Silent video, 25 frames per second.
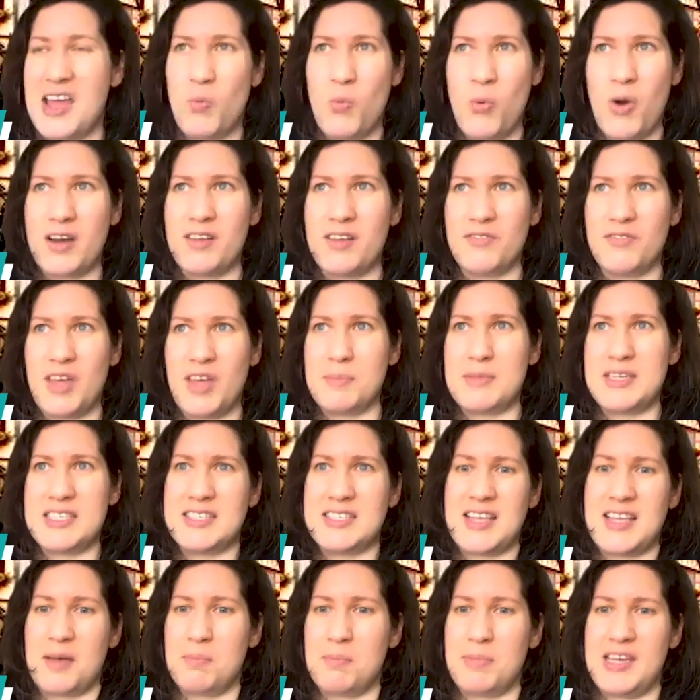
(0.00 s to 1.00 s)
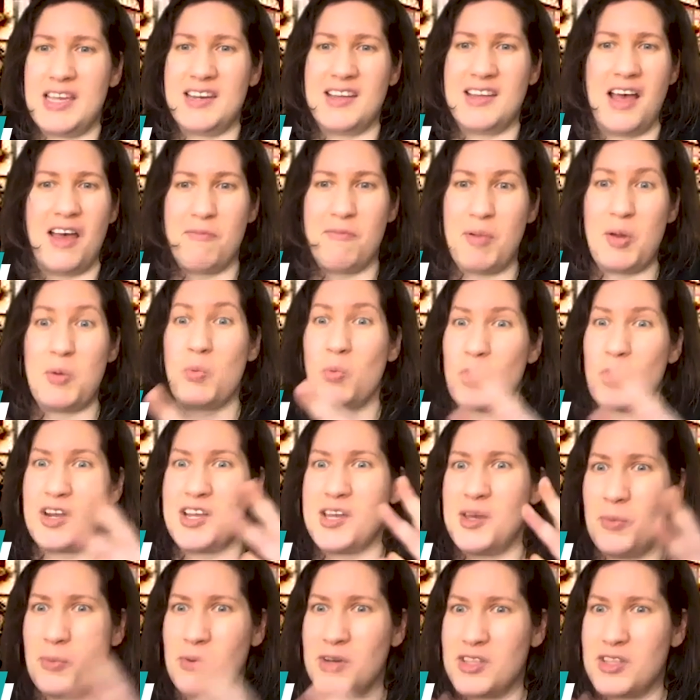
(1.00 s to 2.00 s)
one of them is Zabina. I've been
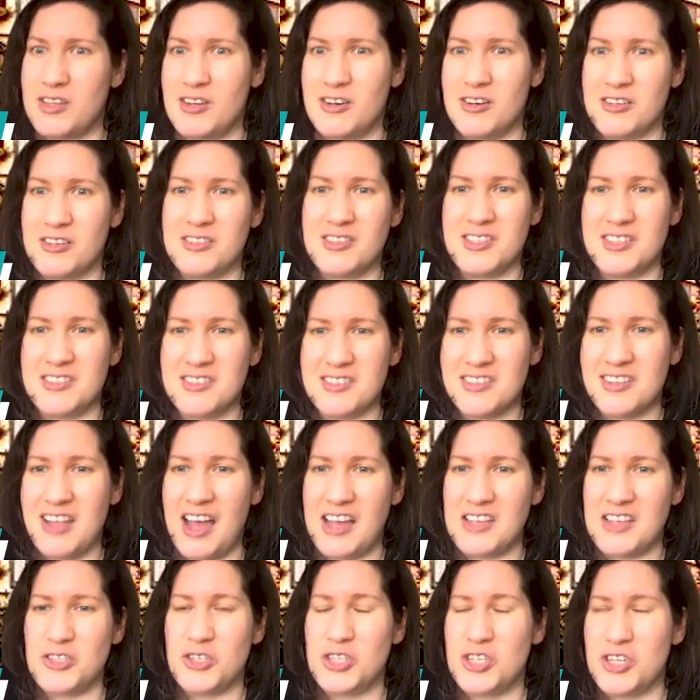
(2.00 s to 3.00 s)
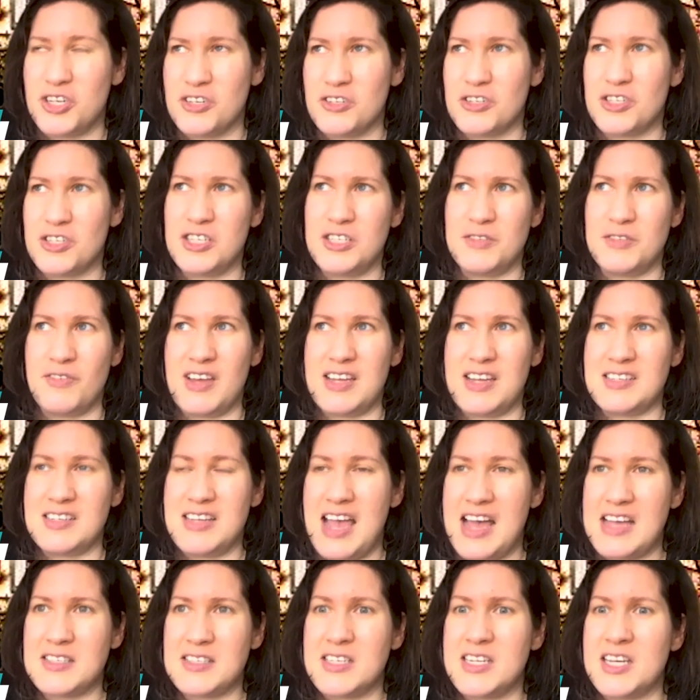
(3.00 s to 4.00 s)
working with her since last year. She's
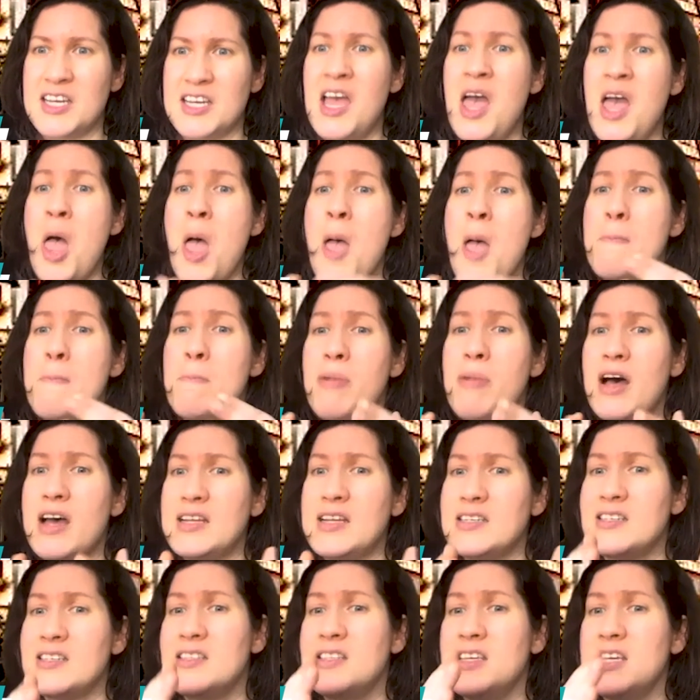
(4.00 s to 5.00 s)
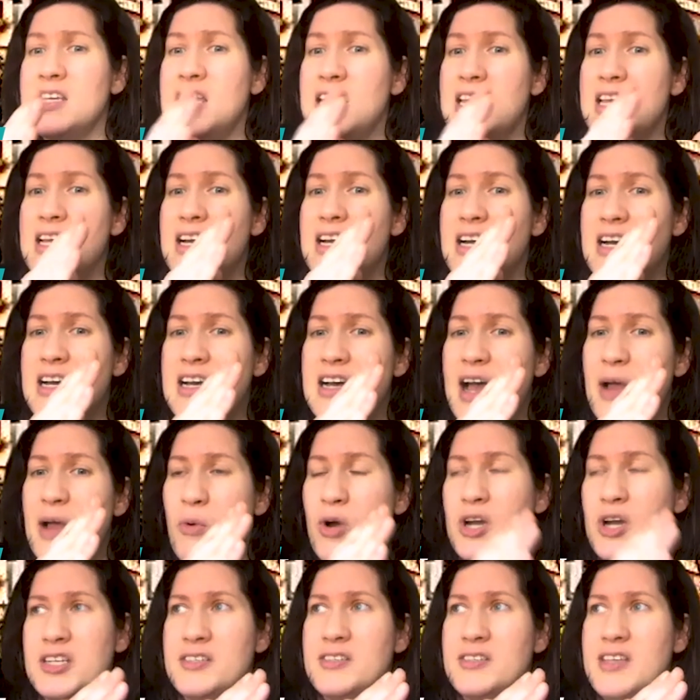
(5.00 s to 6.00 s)
fantastic. But the uh, I
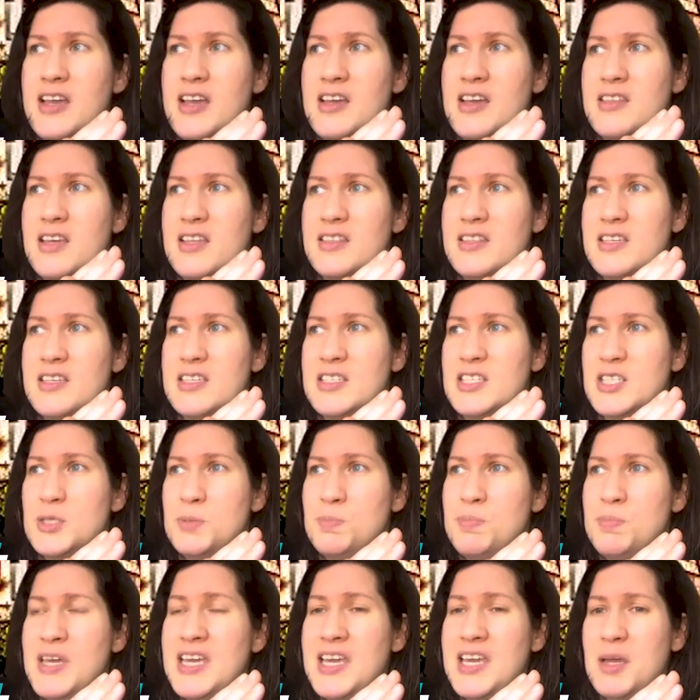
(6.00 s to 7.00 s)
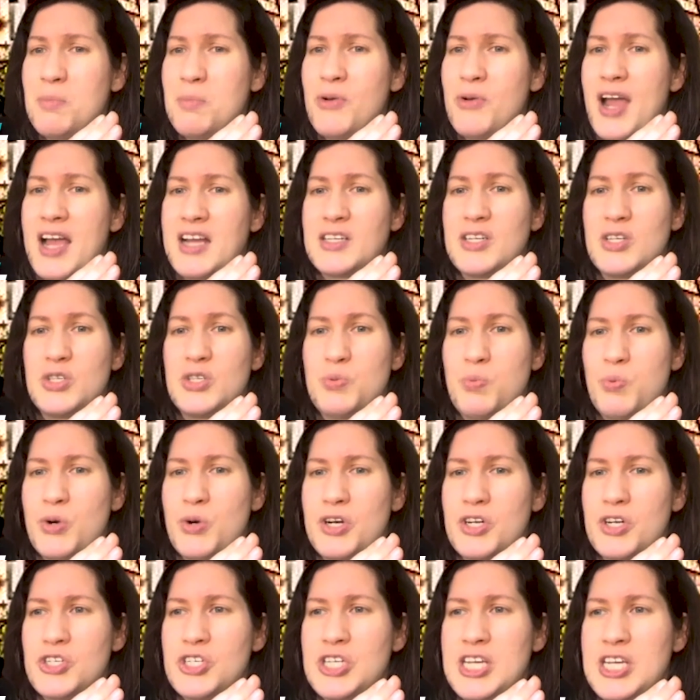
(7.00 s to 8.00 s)
want to say that the speaking practice
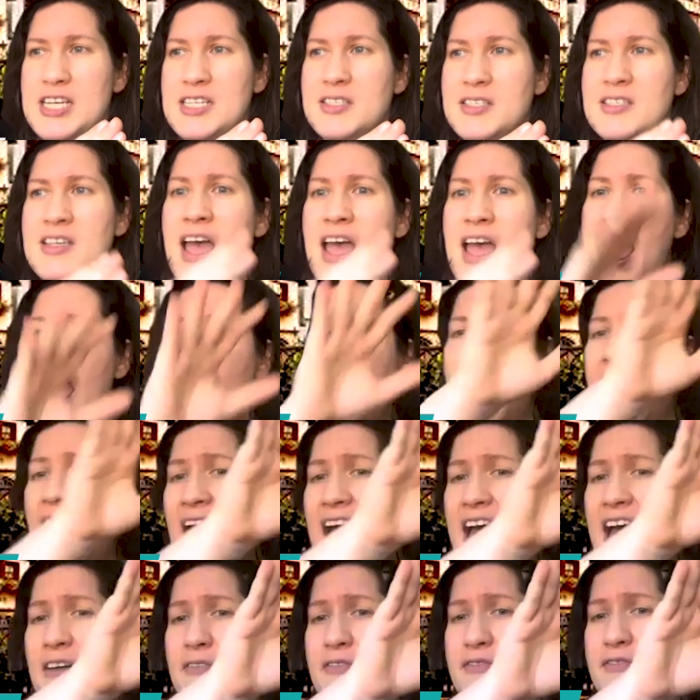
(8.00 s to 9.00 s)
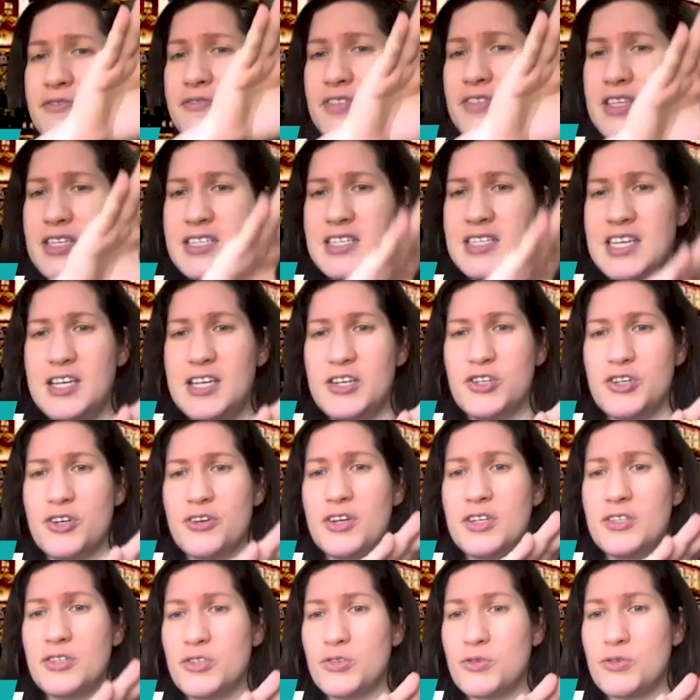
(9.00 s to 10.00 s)
worksheets have the teacher
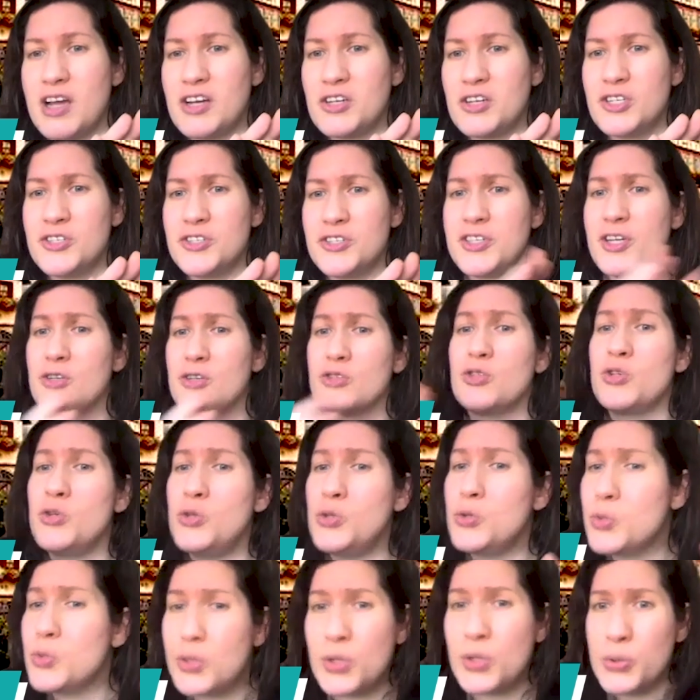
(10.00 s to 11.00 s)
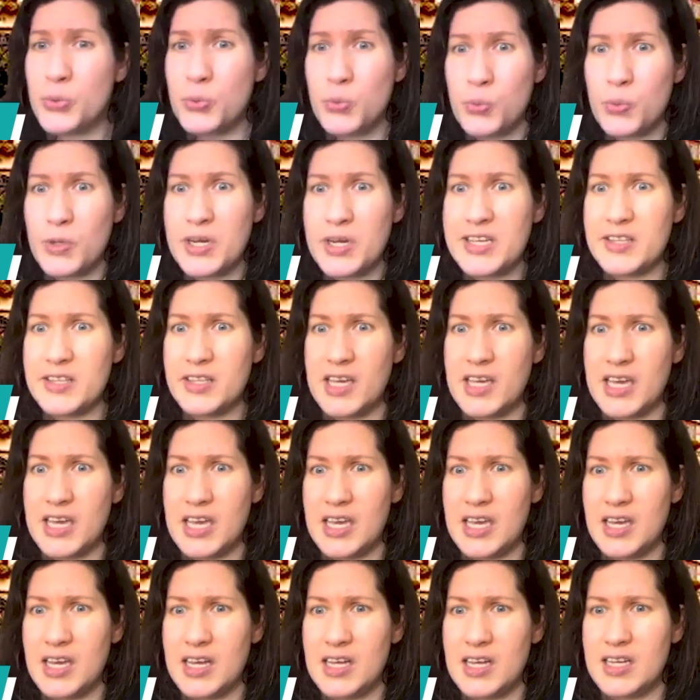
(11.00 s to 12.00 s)
instructions there, so you can
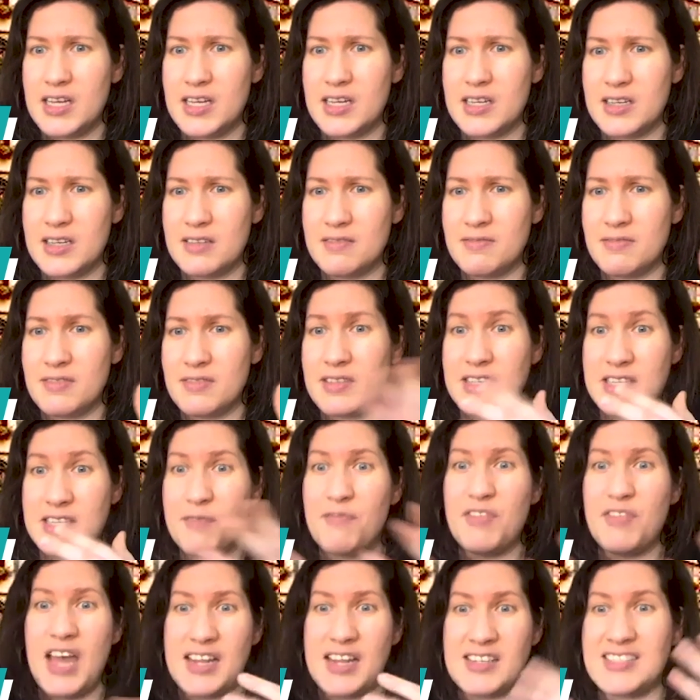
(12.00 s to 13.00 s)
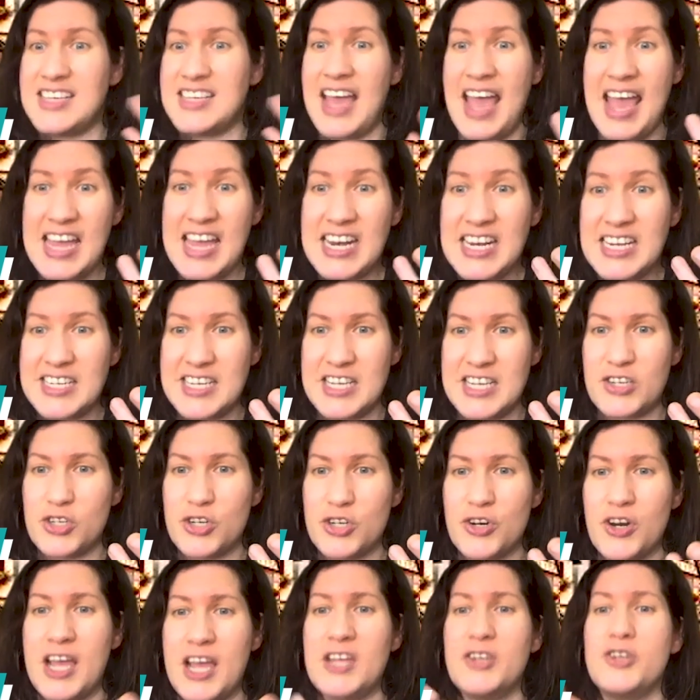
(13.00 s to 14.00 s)
really uh, give that to any
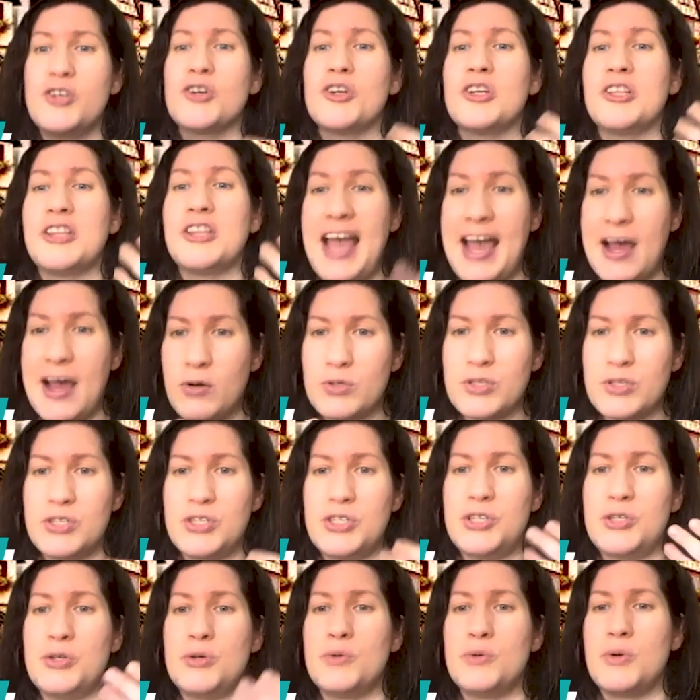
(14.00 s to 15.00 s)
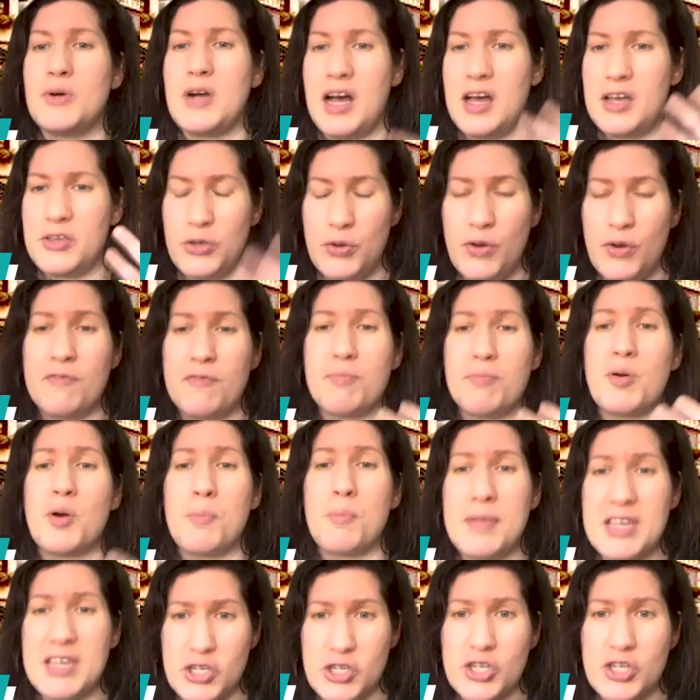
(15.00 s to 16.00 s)
teacher, and you're allowed to. Uh, you have
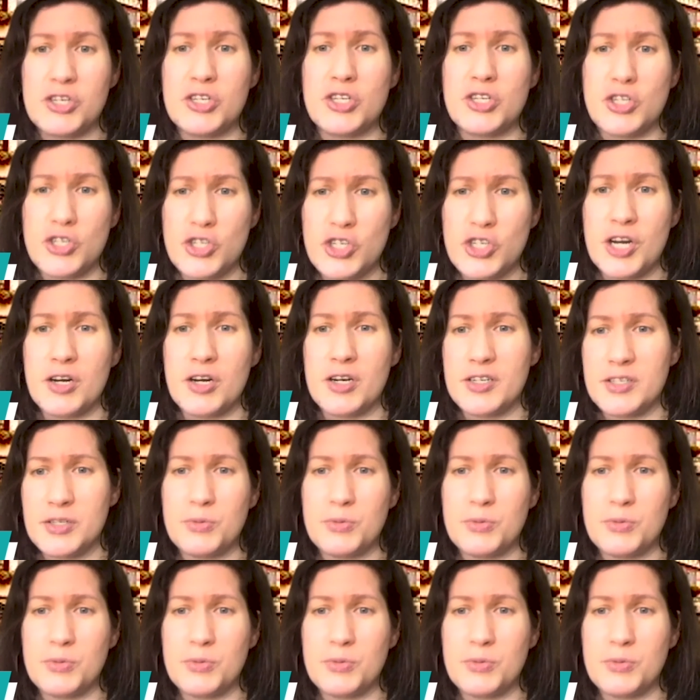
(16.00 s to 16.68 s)
permission to share it